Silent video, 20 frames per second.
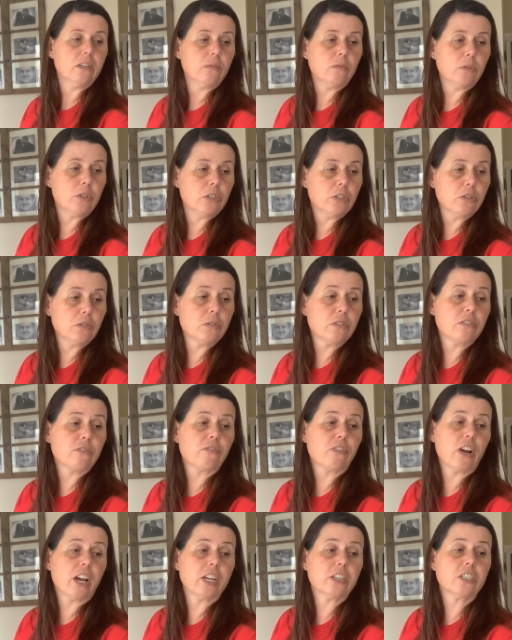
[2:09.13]
Reduce the
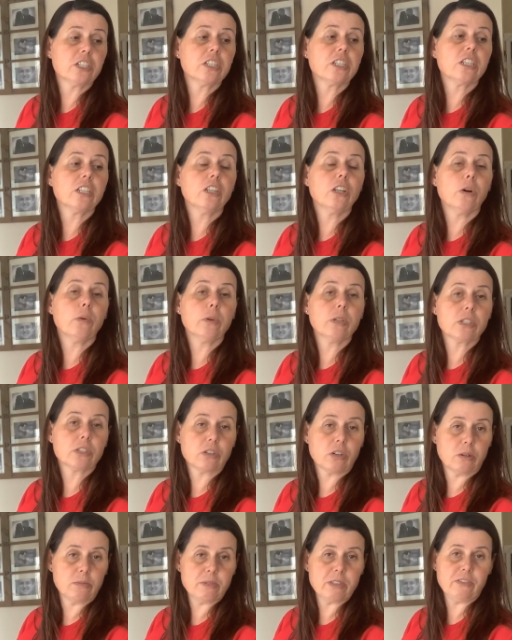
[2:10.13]
fraction to lowest
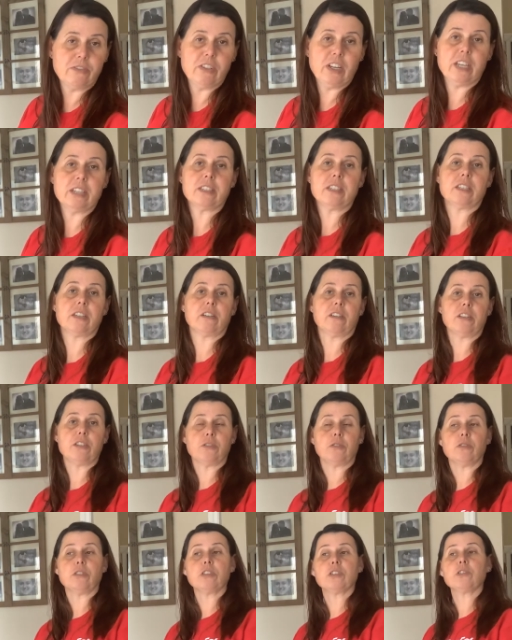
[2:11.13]
terms if necessary.
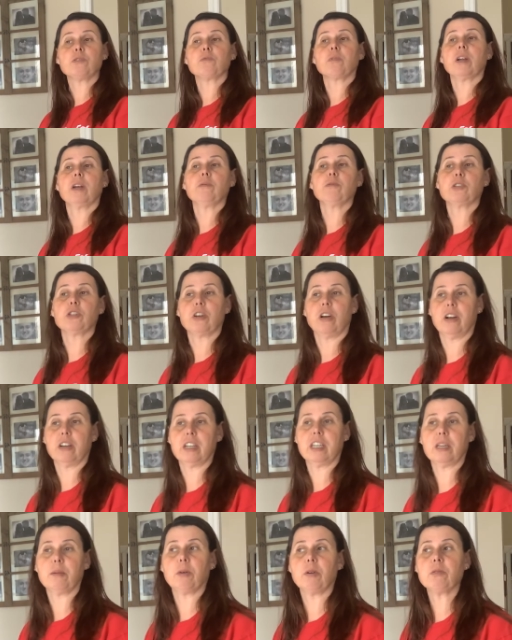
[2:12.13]
So this is what I was
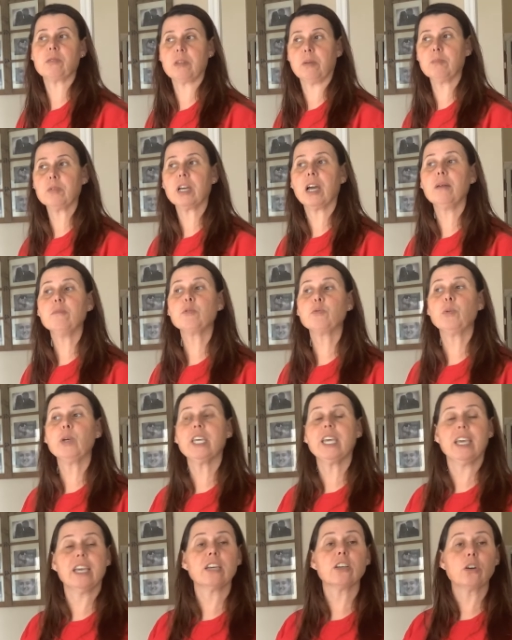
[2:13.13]
talking about. Sometimes we
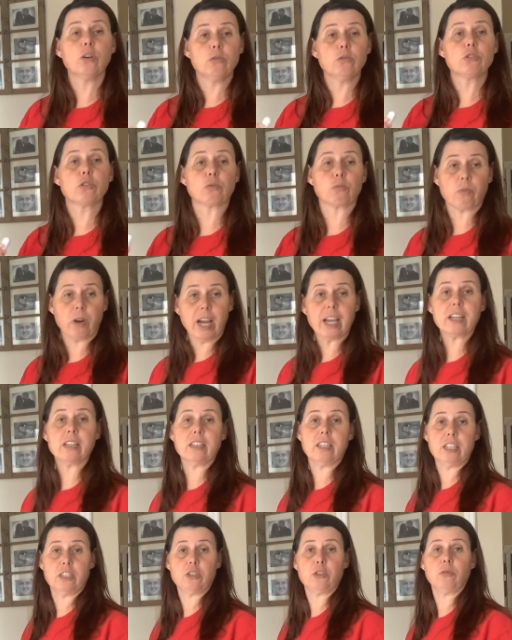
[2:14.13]
can't go
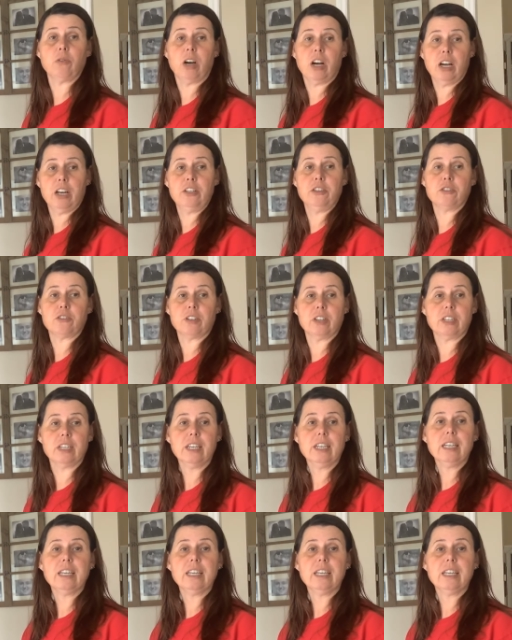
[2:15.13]
directly to 100.